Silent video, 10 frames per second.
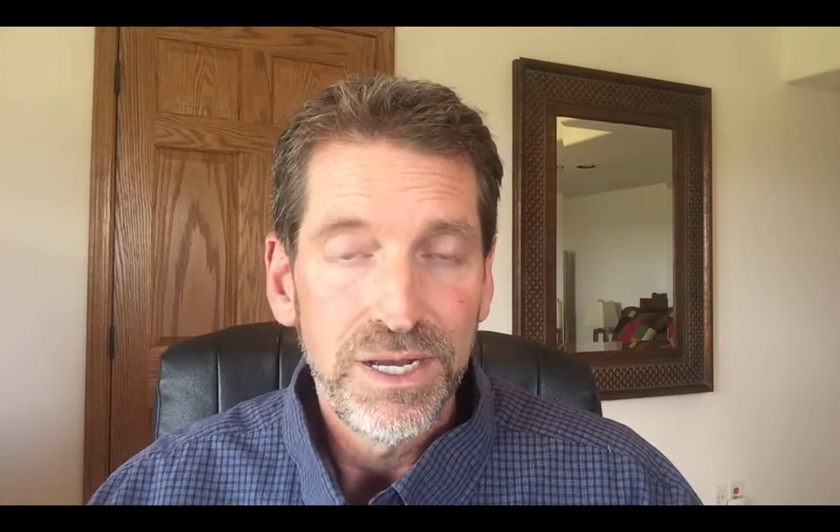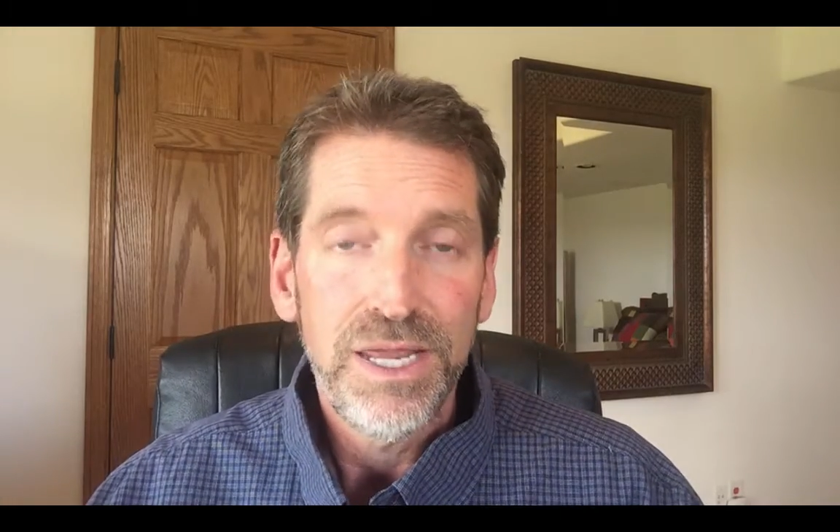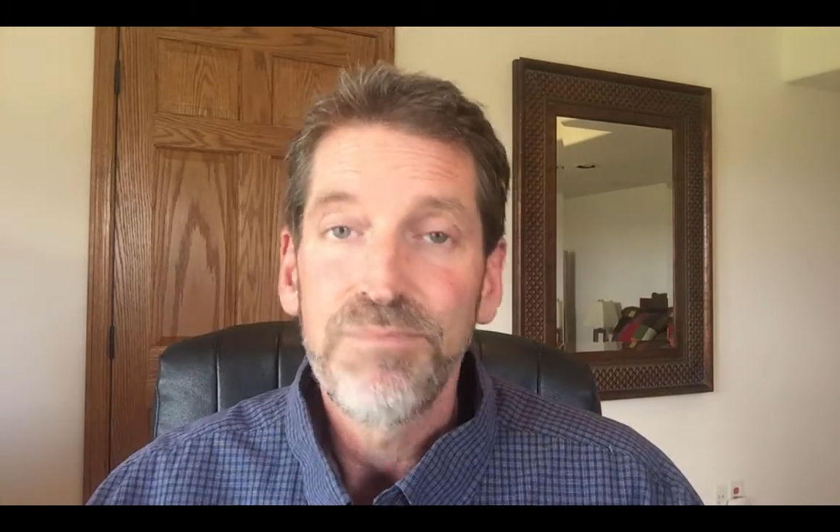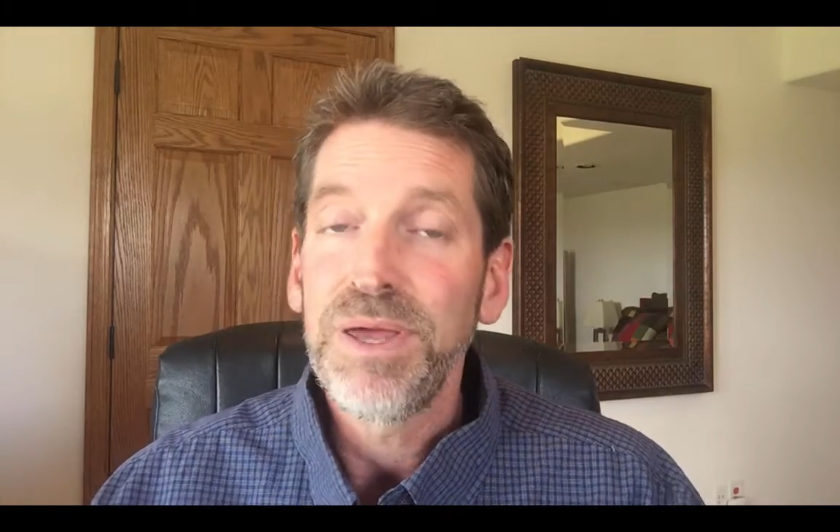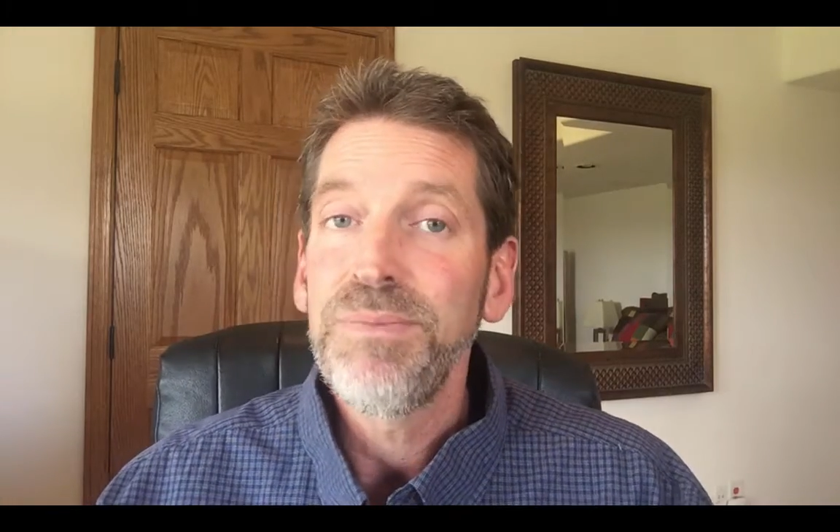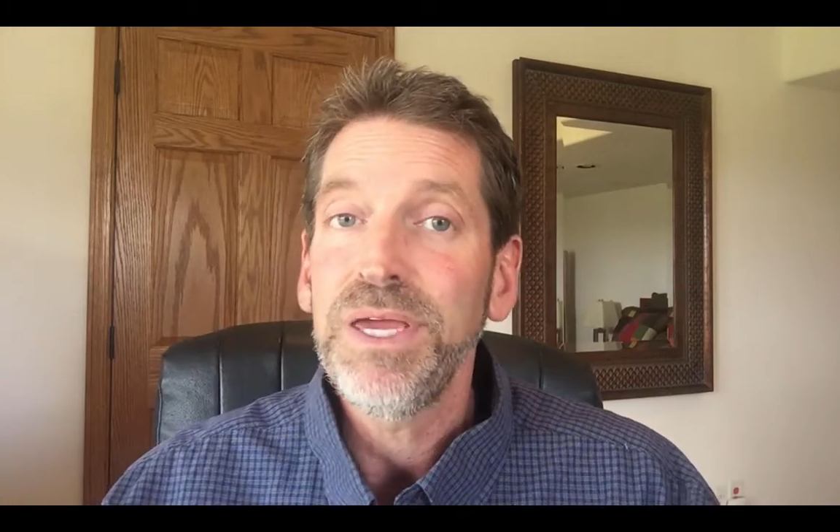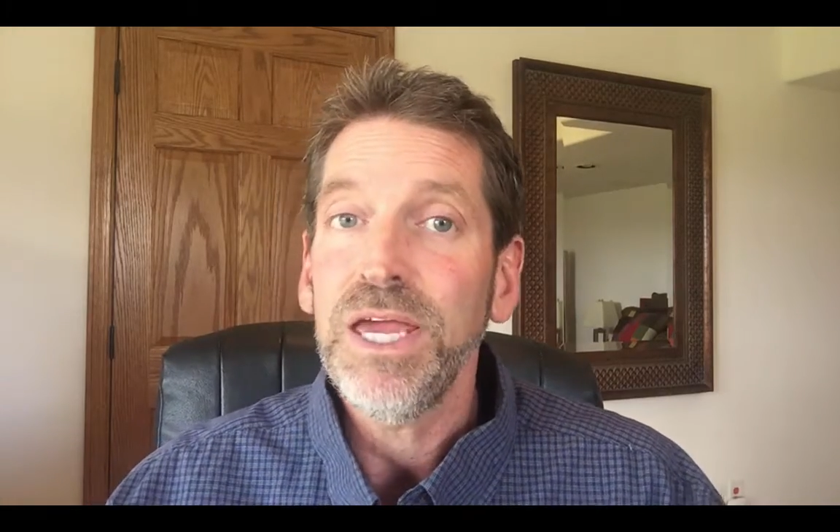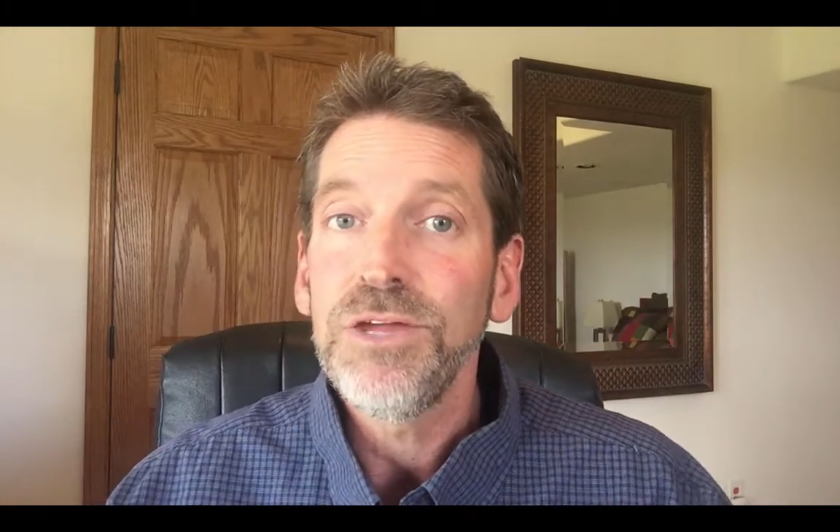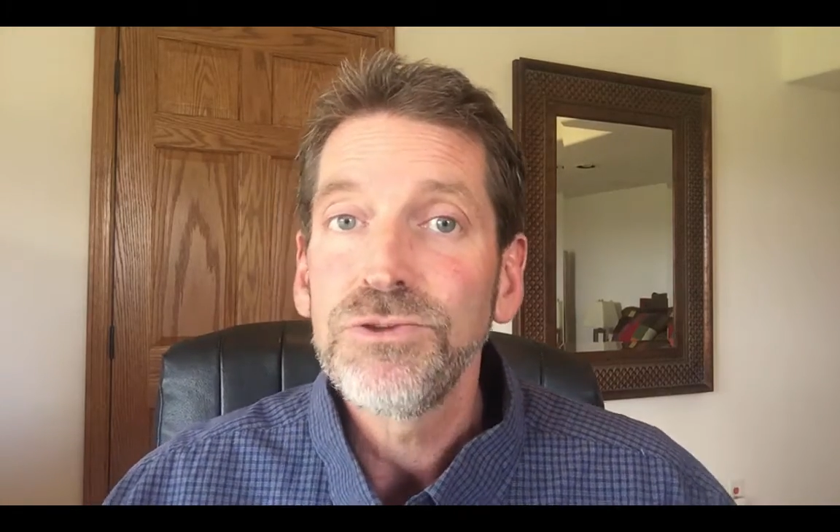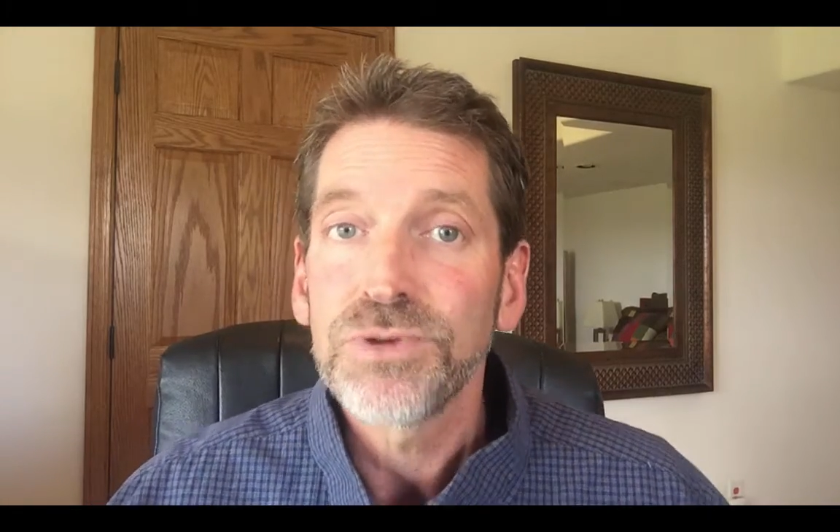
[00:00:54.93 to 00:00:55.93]
It may be
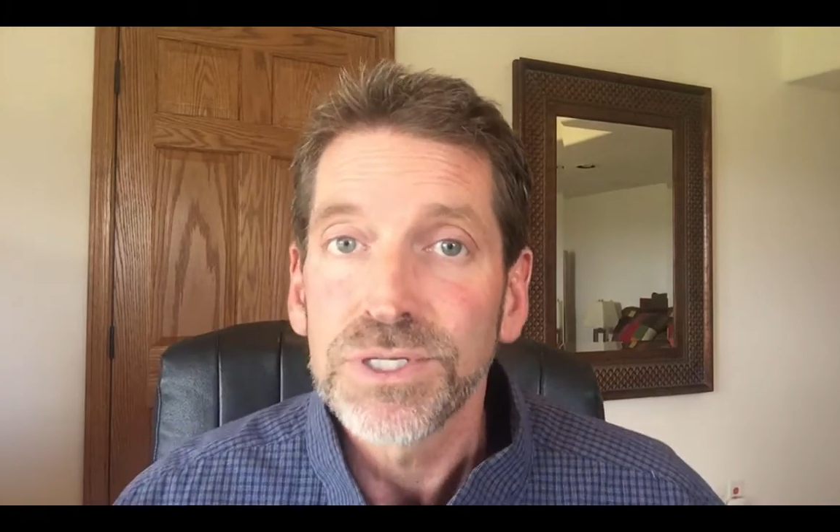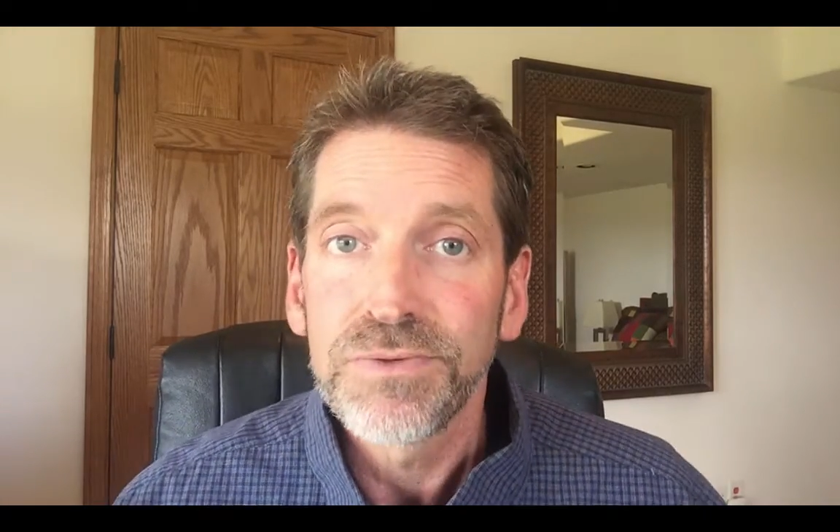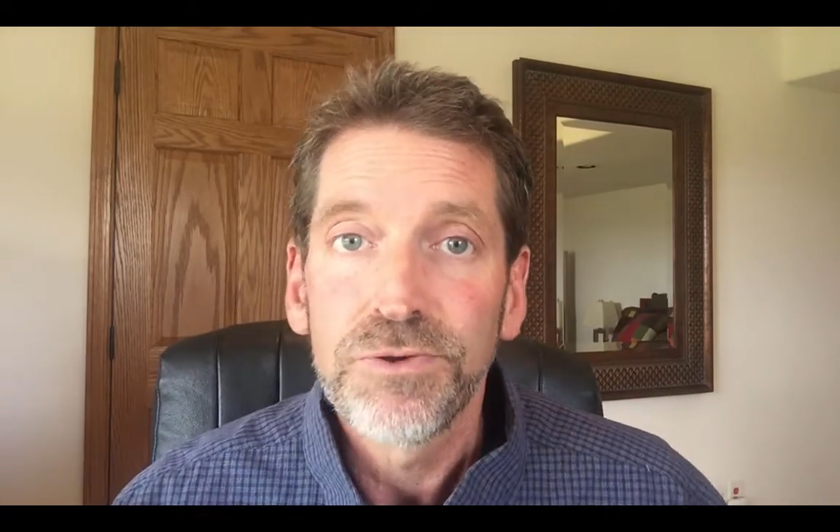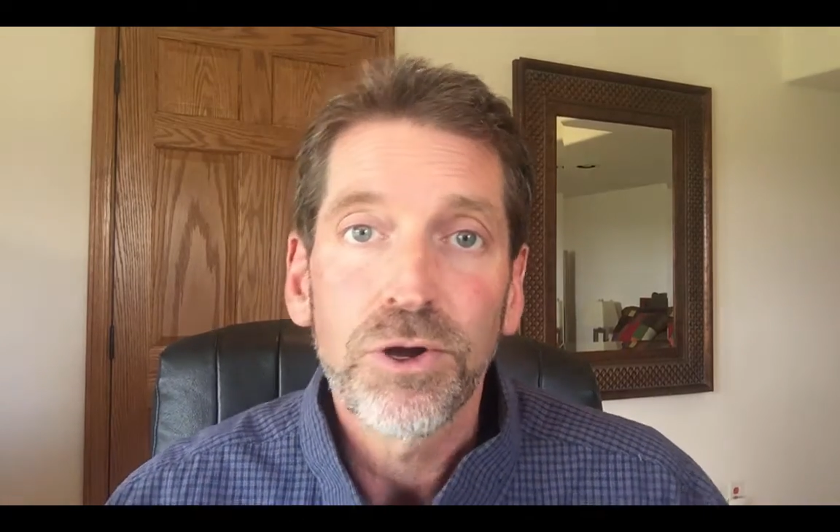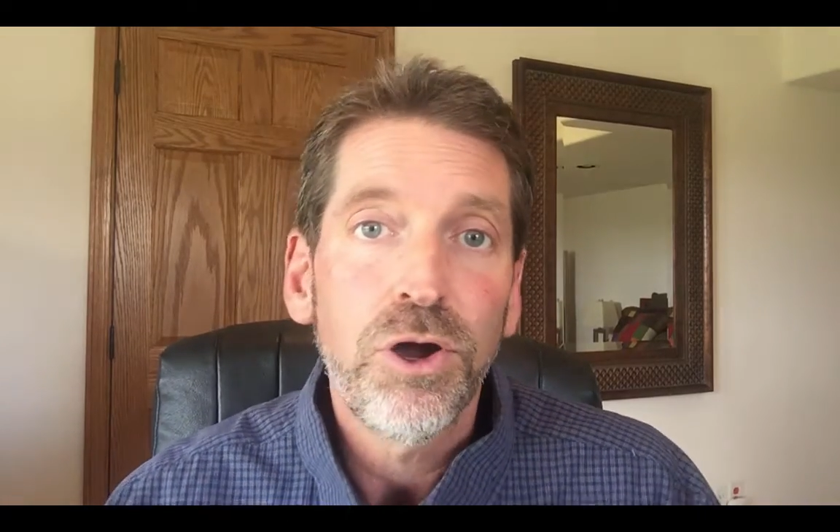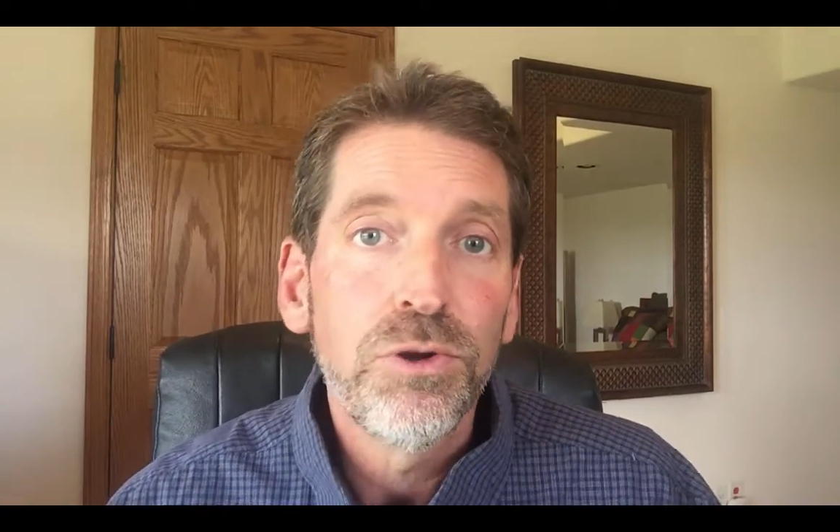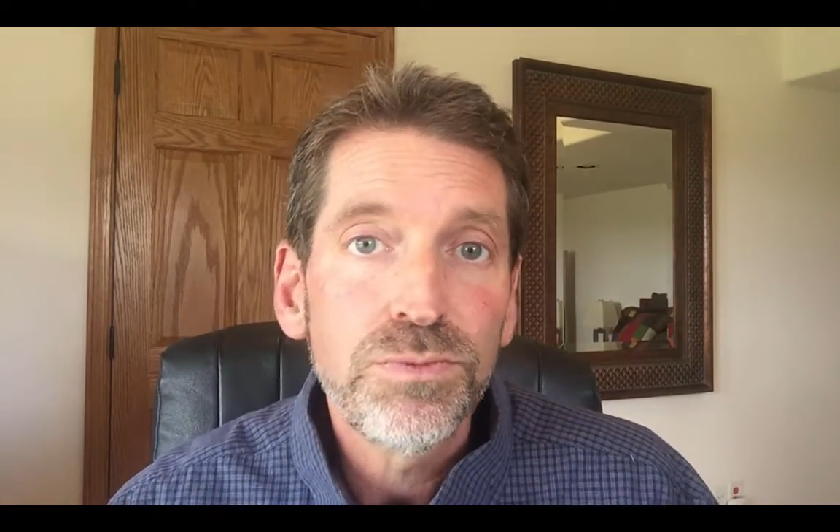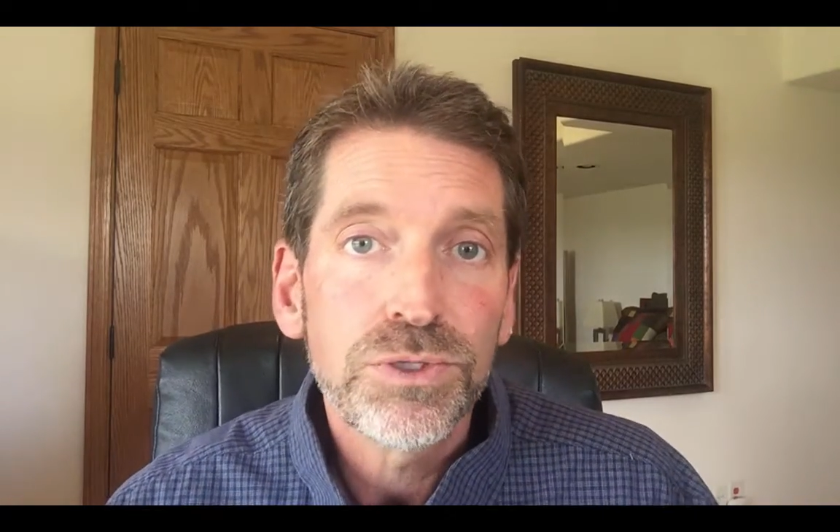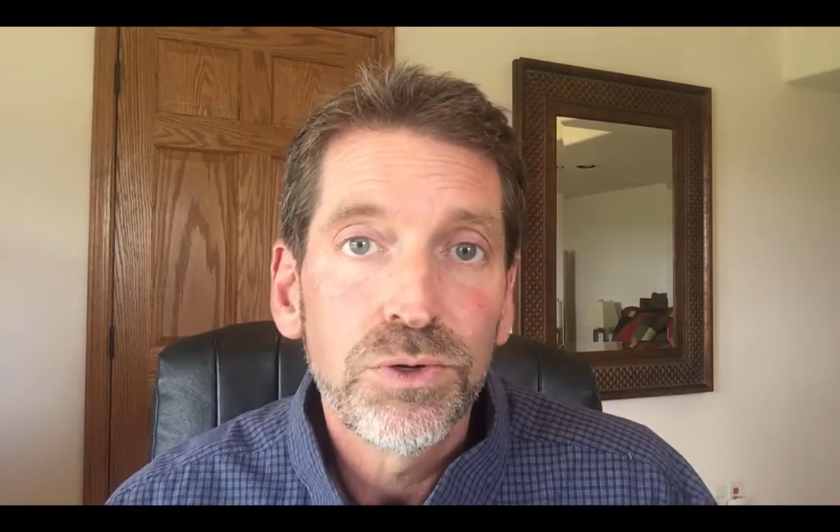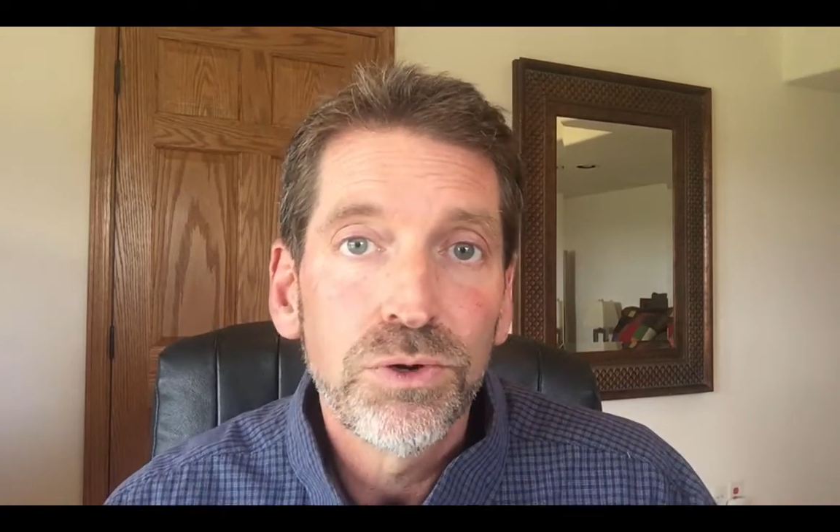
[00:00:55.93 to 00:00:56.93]
interest. If you're a
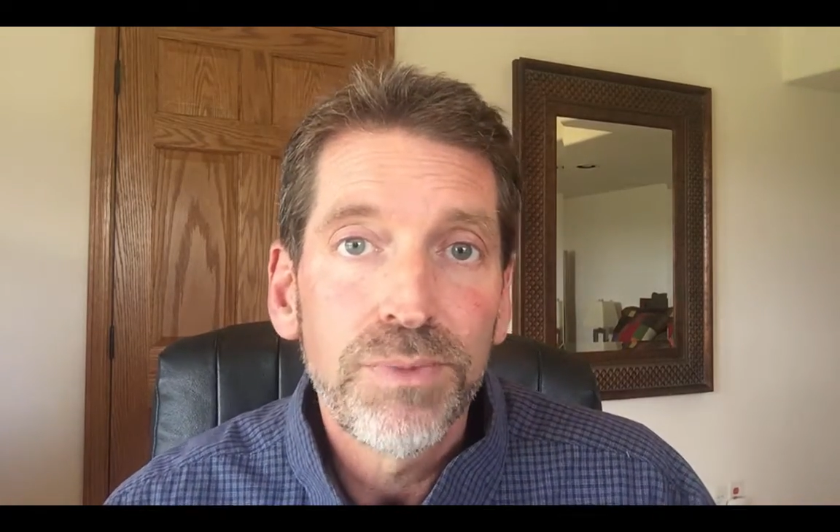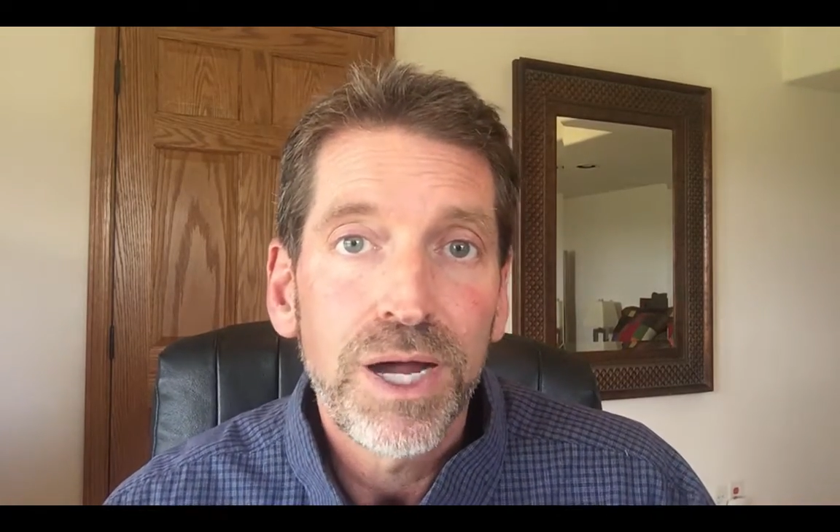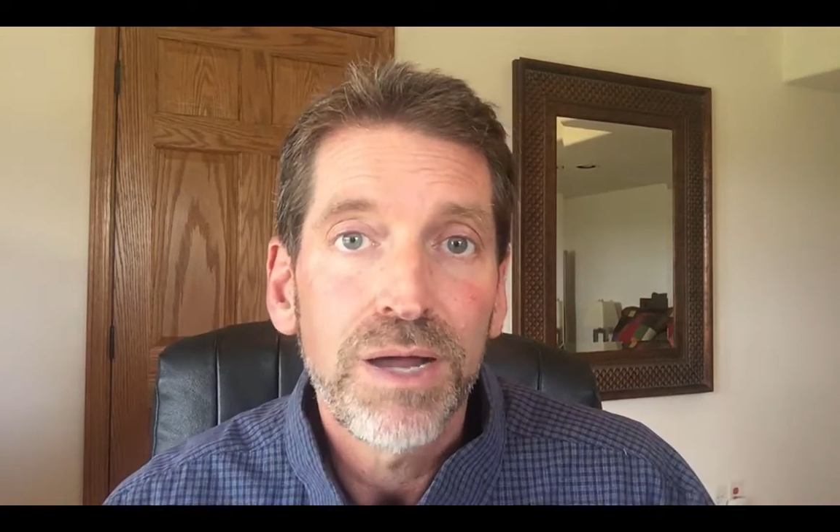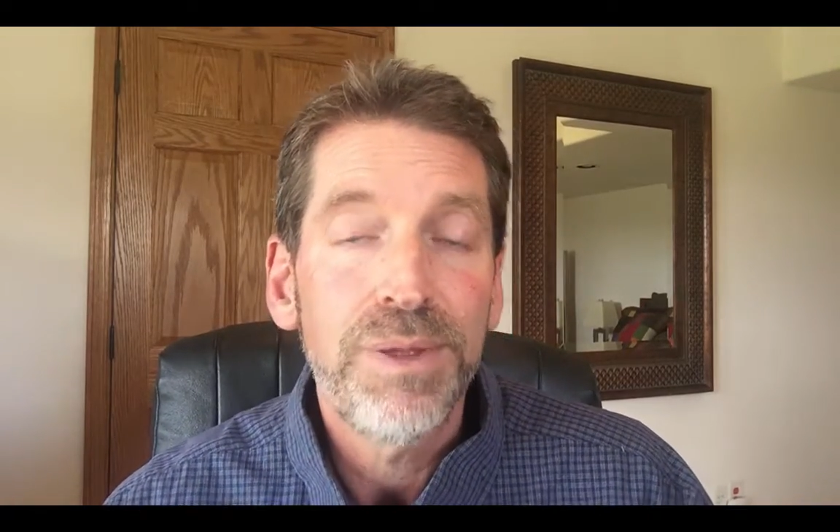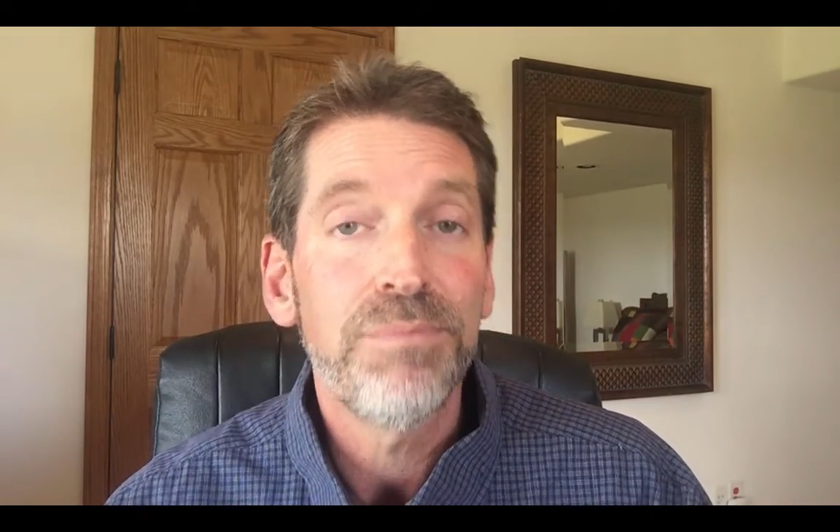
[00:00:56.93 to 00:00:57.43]
homeschool mom,